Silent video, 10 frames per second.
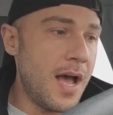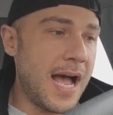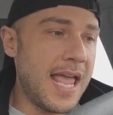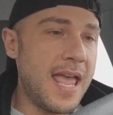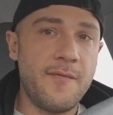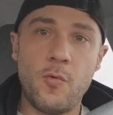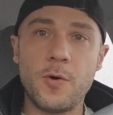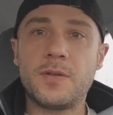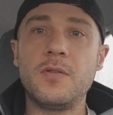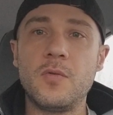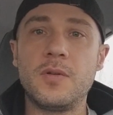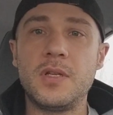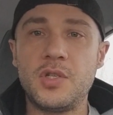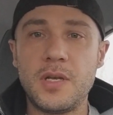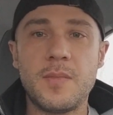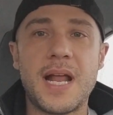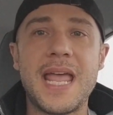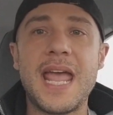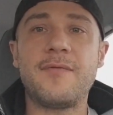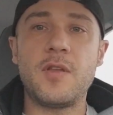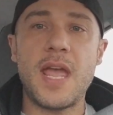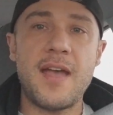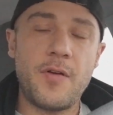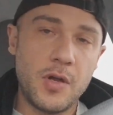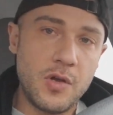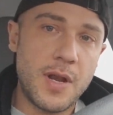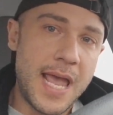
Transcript: I have work to do in the gym and I have to have a good